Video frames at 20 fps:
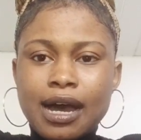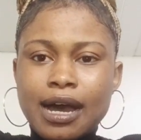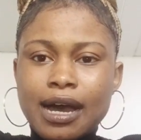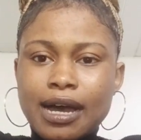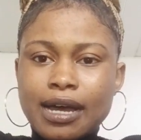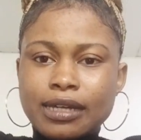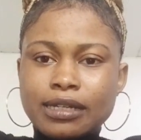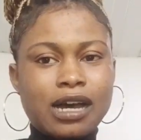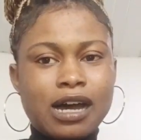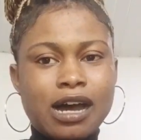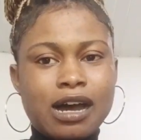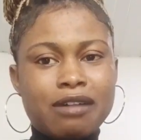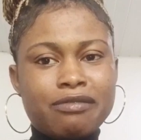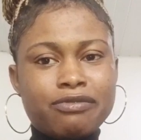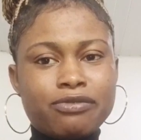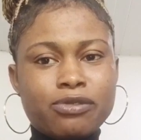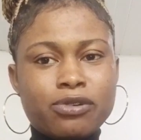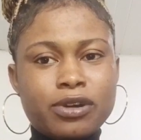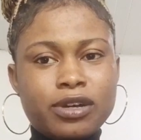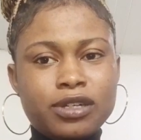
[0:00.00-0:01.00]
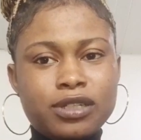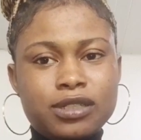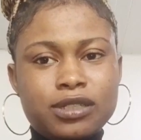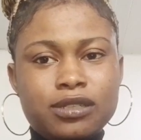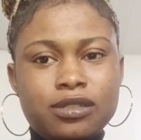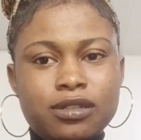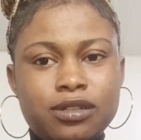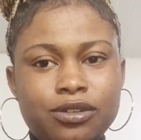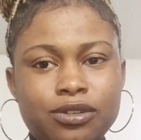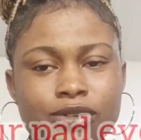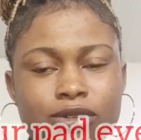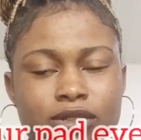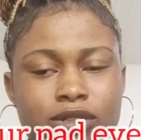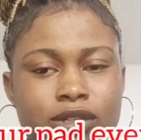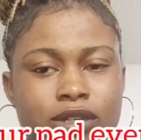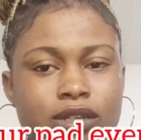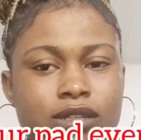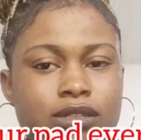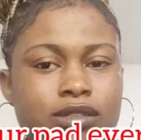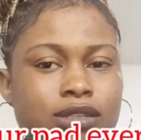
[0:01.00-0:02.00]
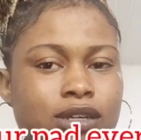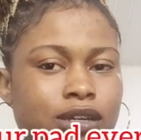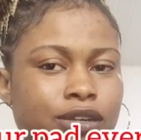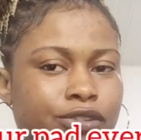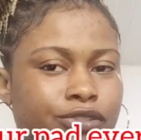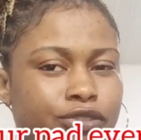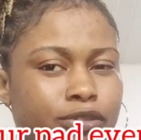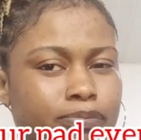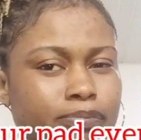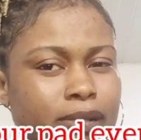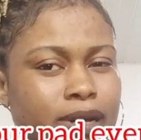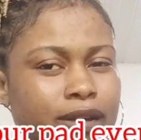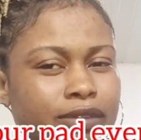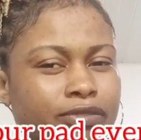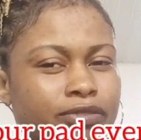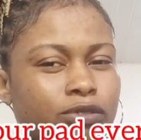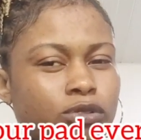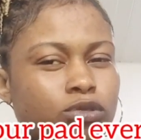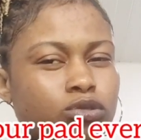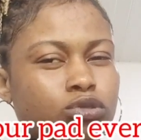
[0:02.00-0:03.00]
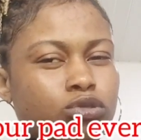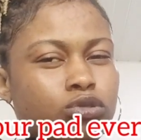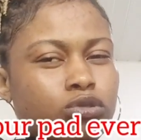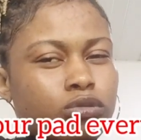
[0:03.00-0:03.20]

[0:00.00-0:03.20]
And avoid using sanitary pad for